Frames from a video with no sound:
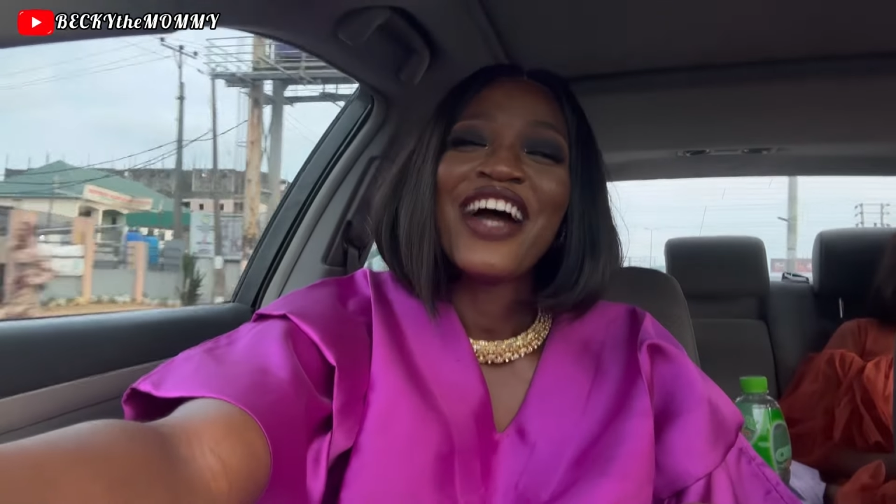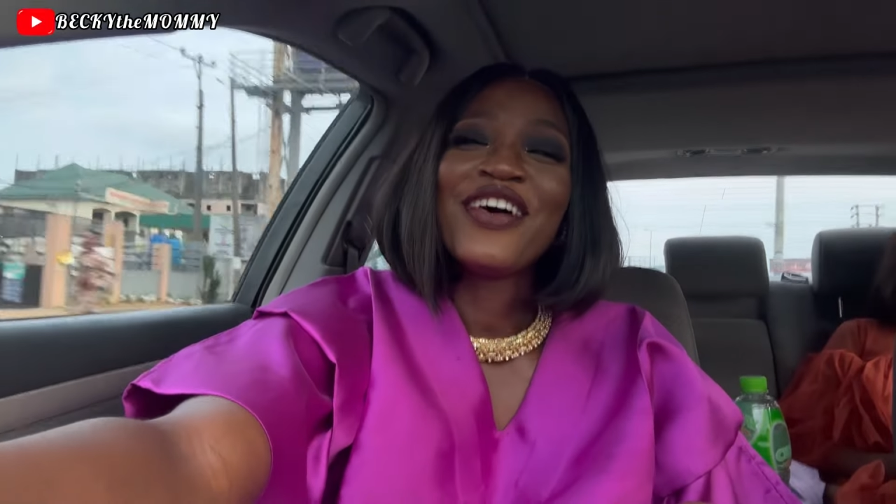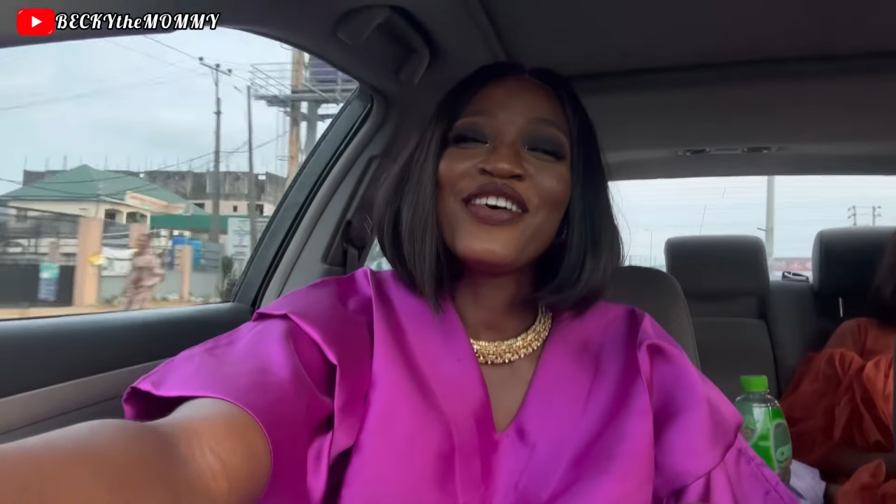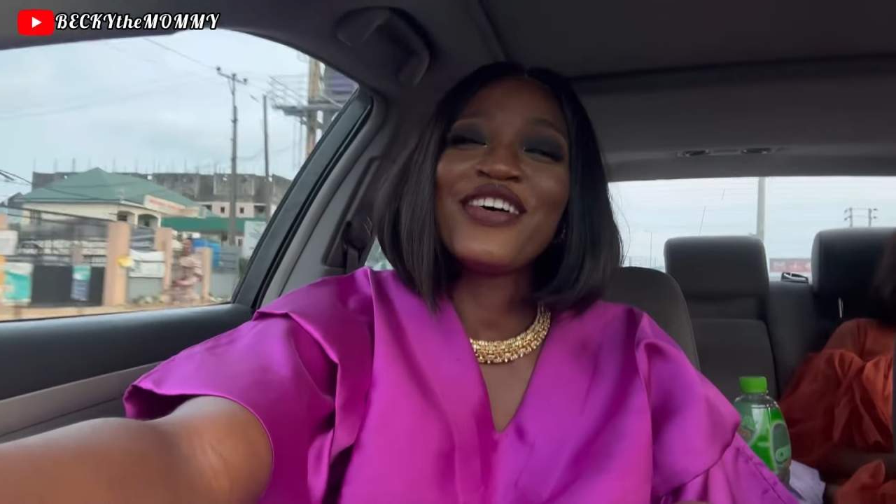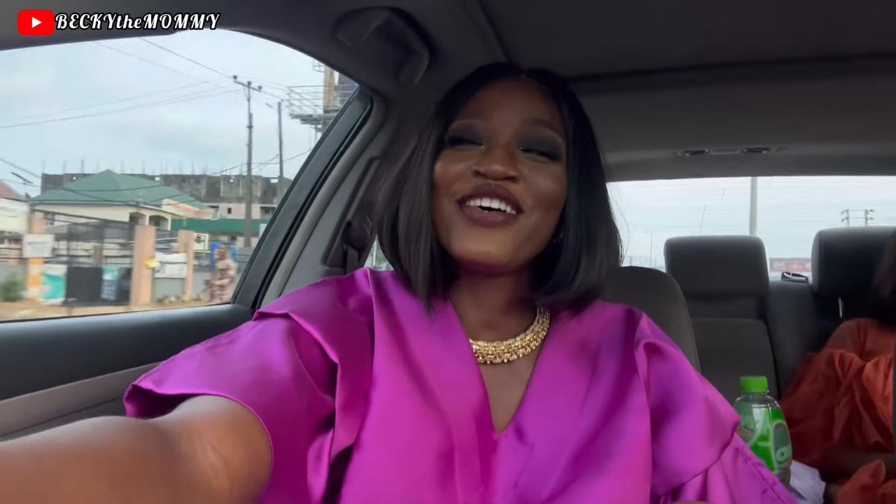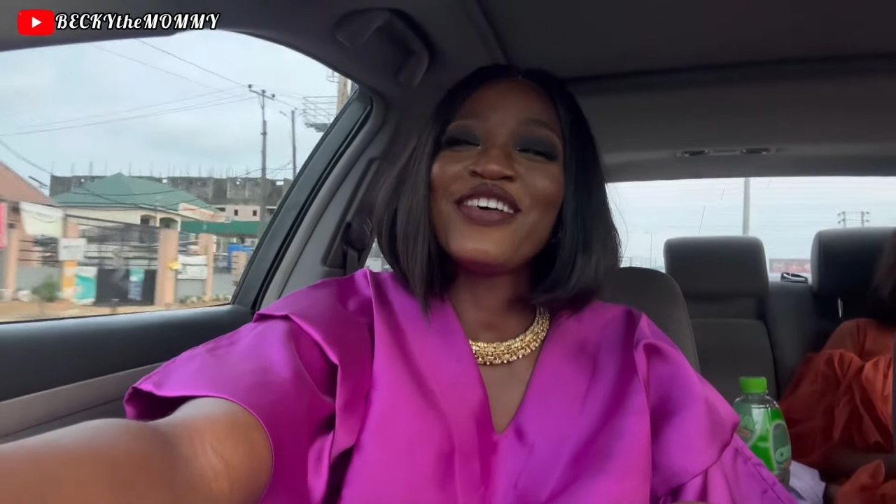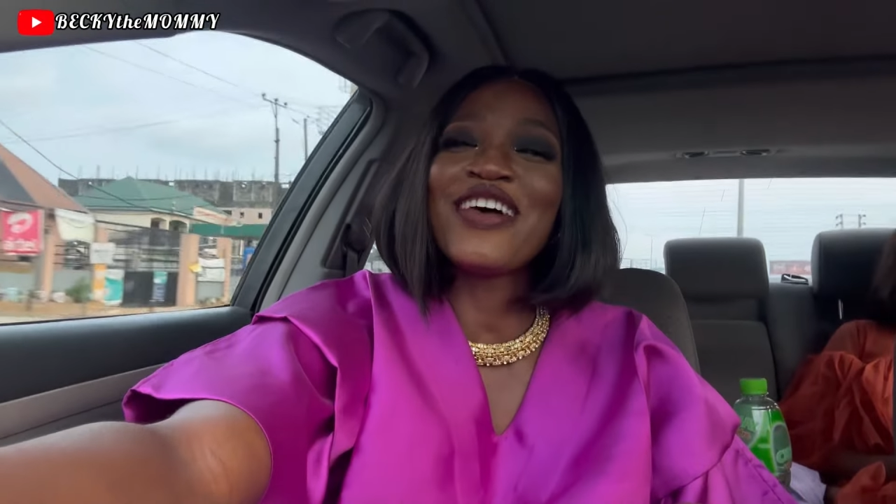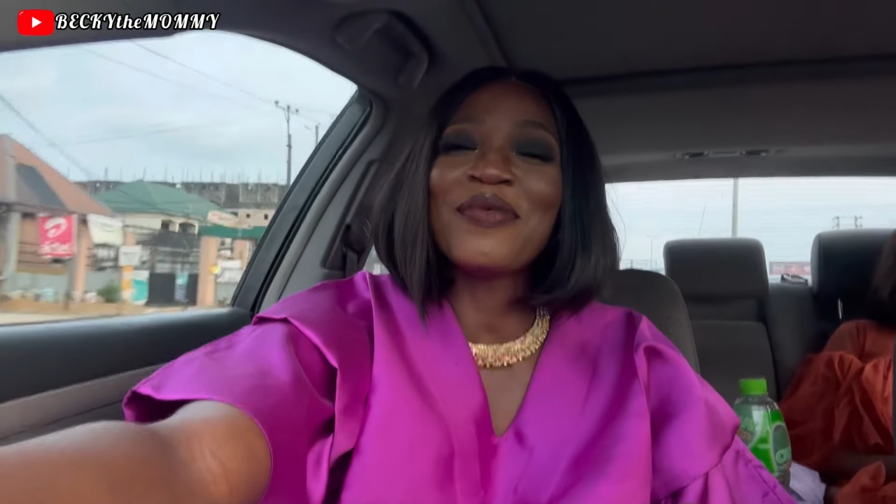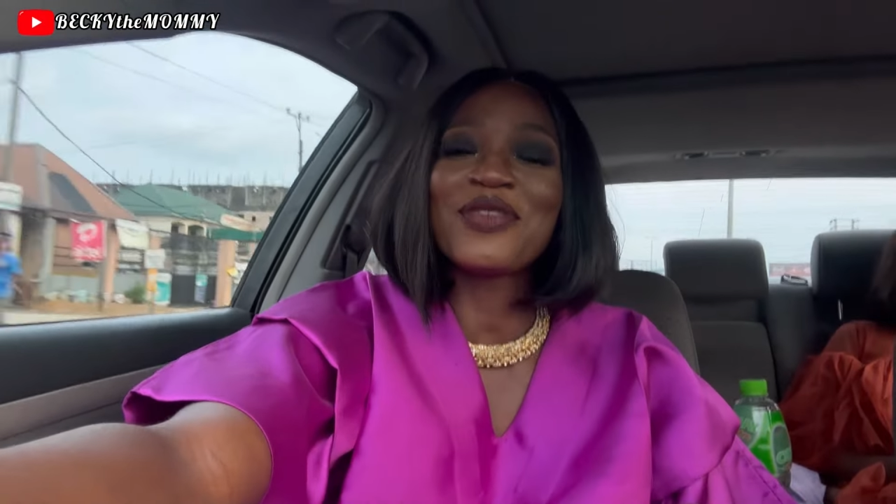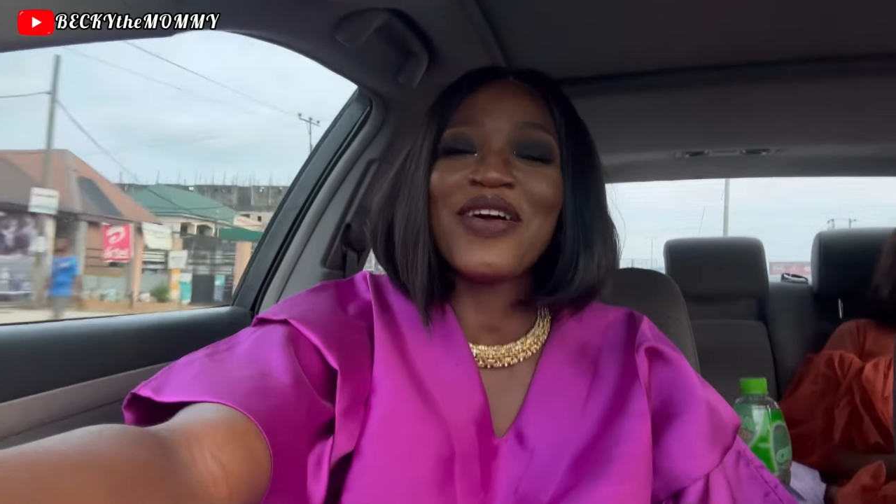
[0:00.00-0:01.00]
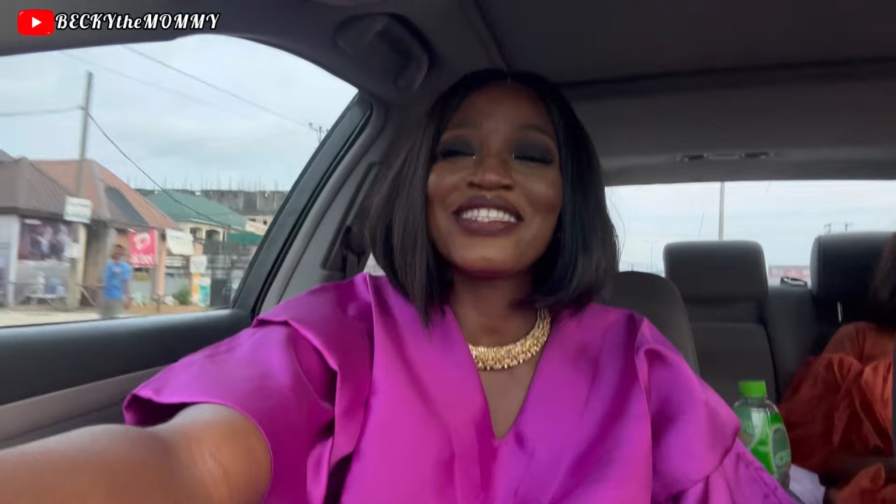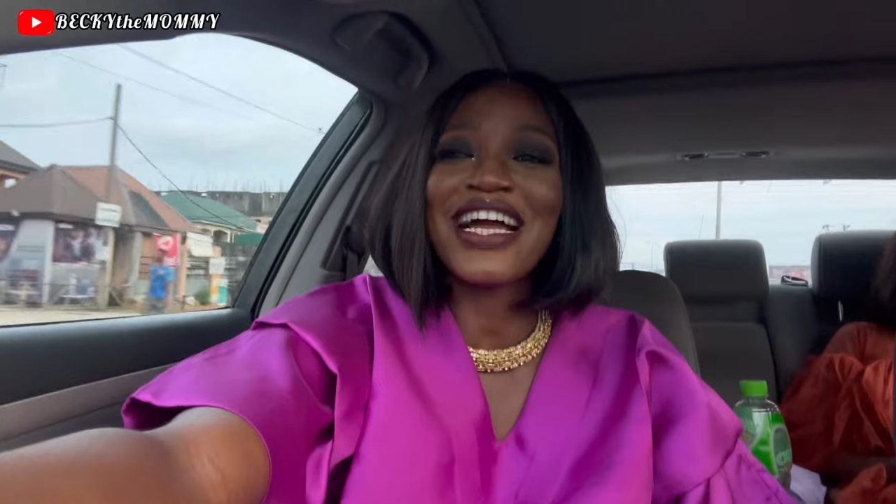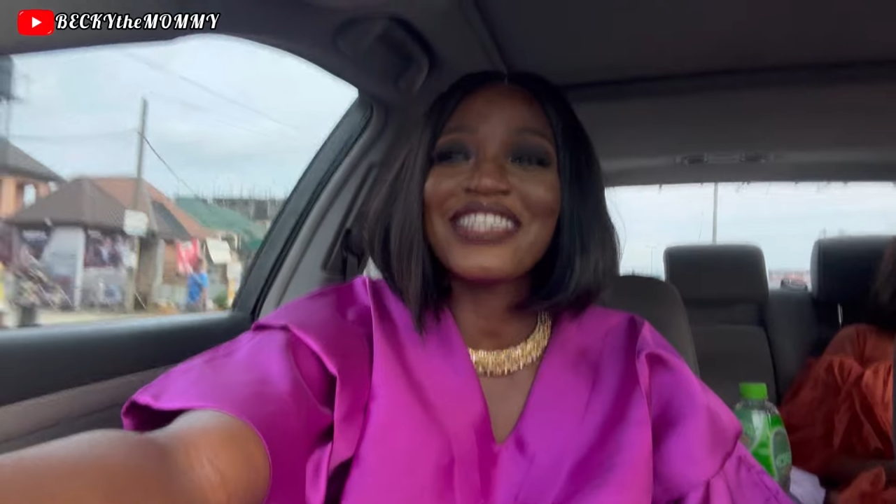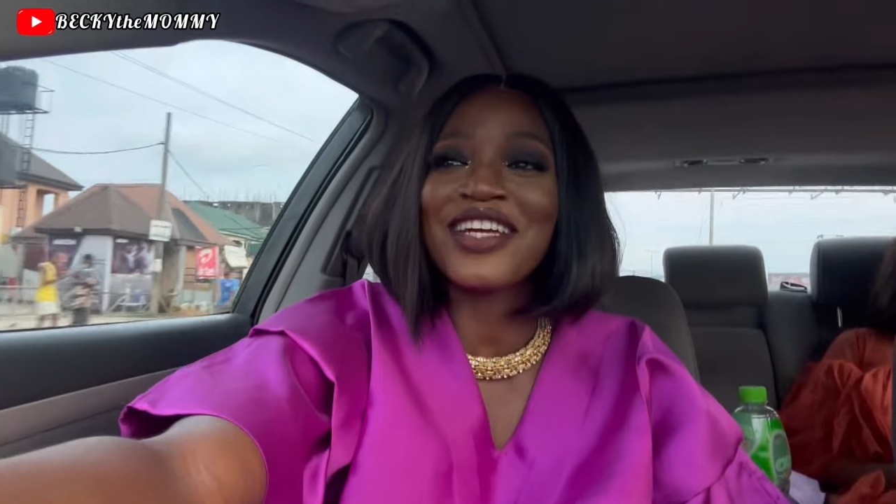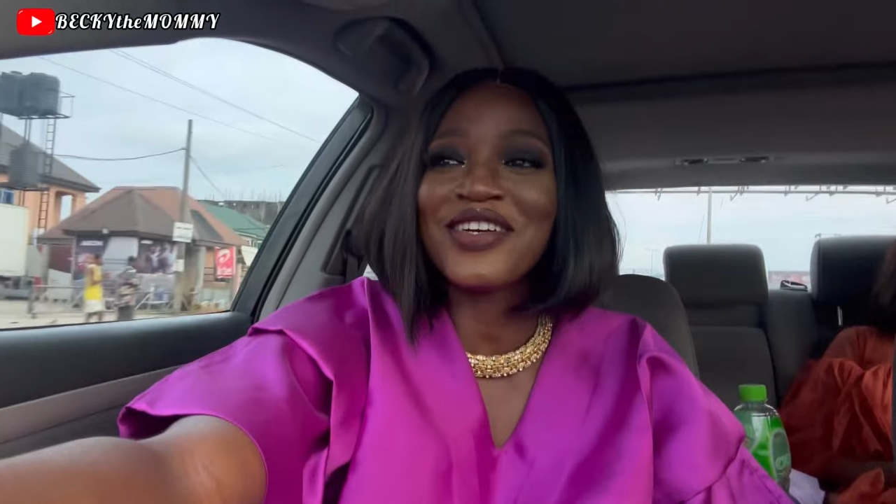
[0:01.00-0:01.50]
Oh, I'm so
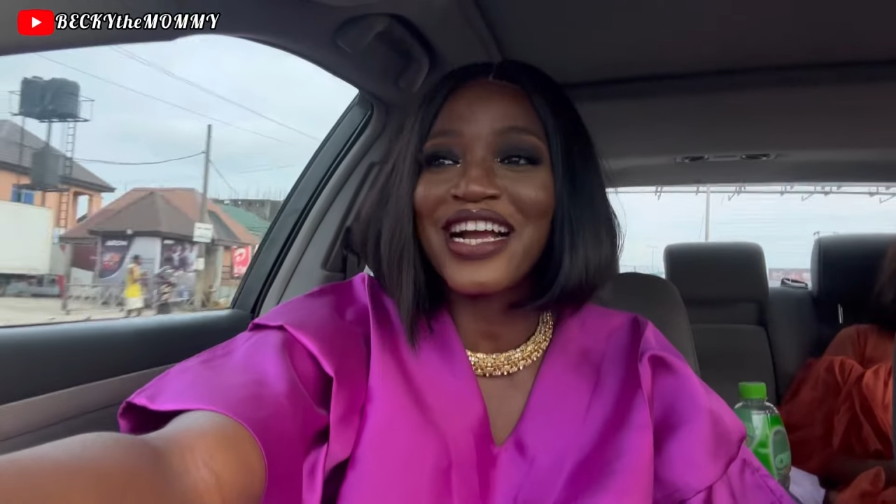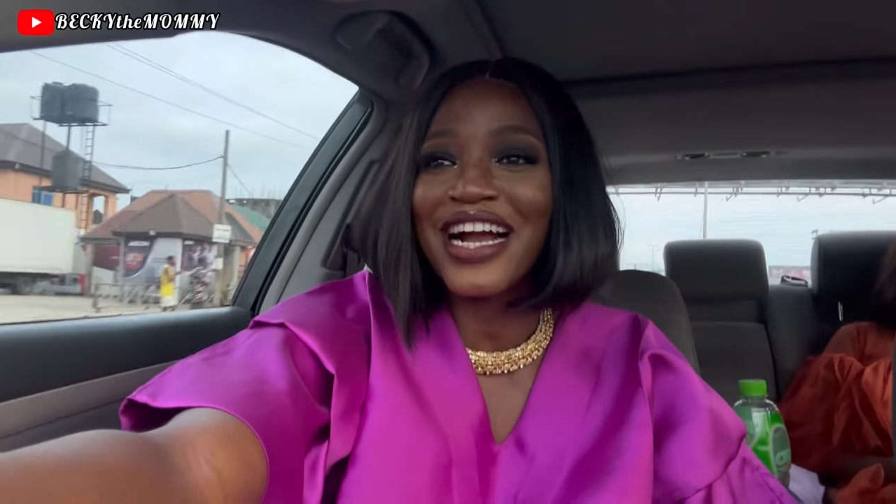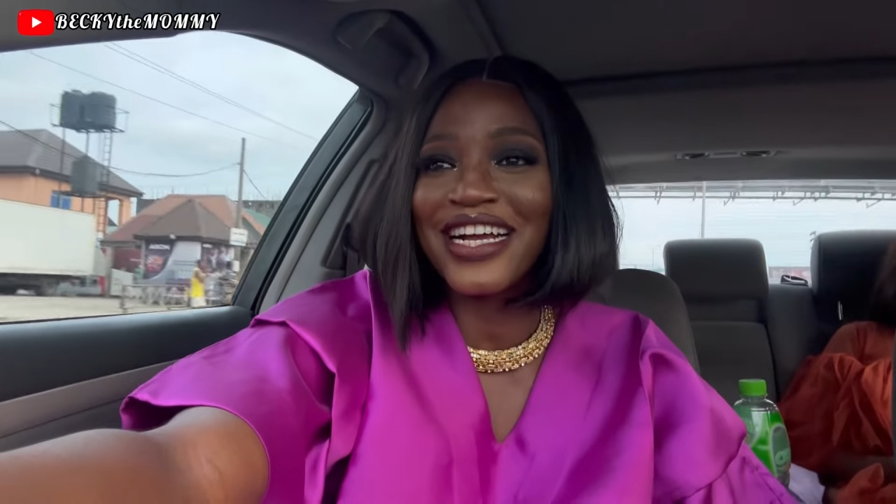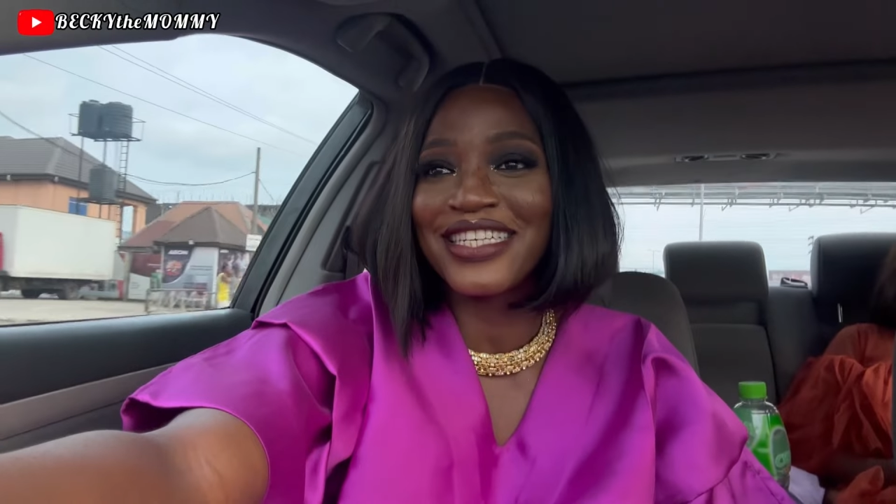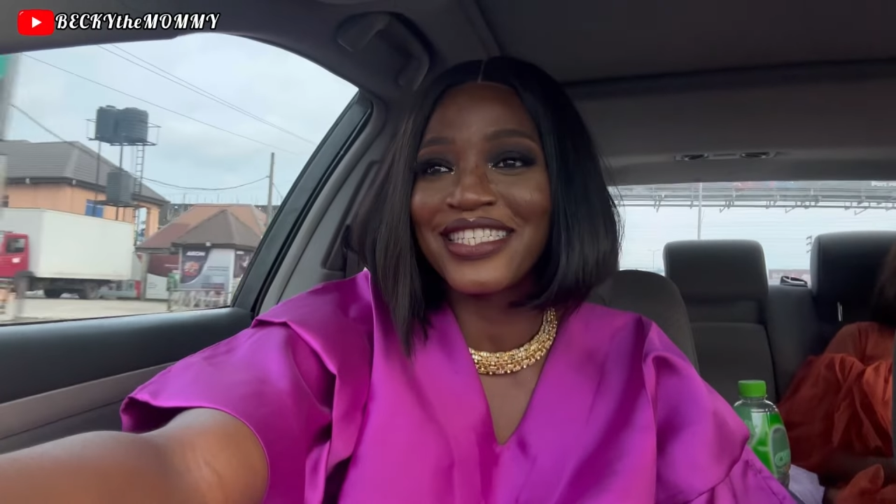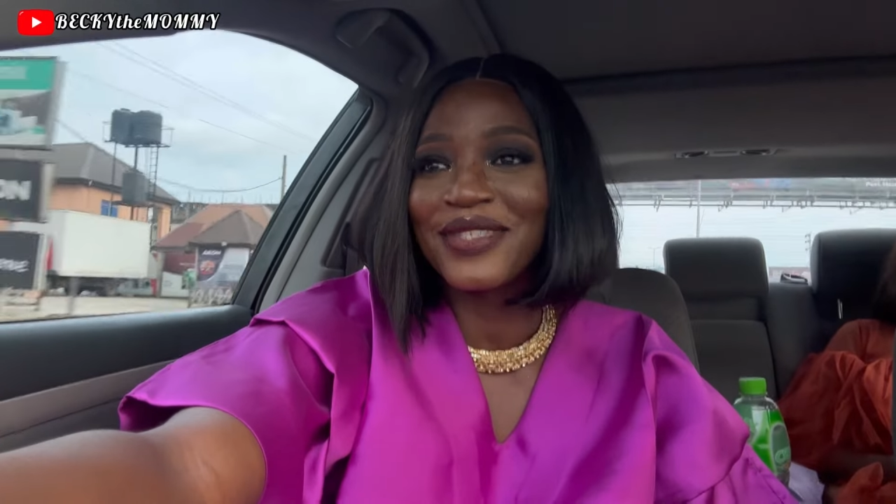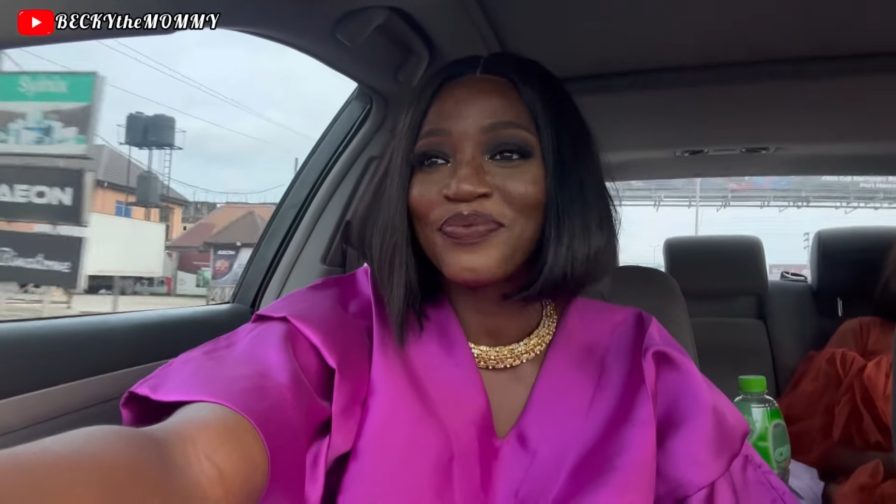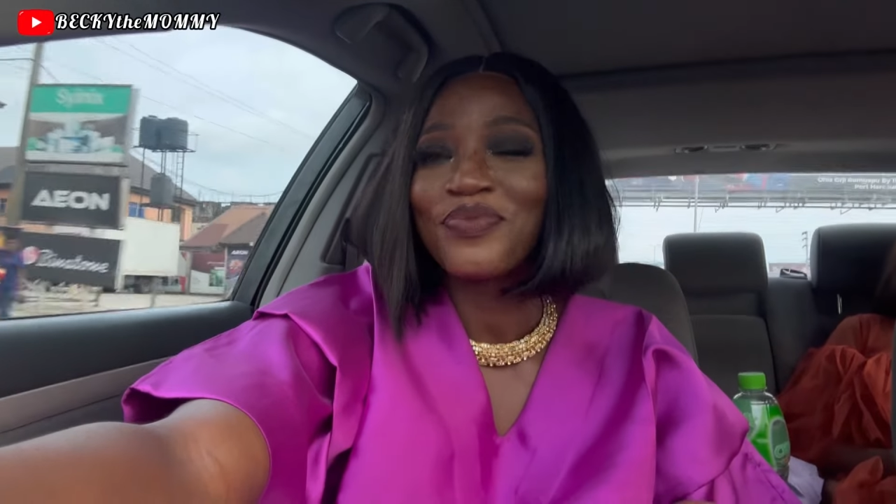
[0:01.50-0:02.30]
excited, you guys.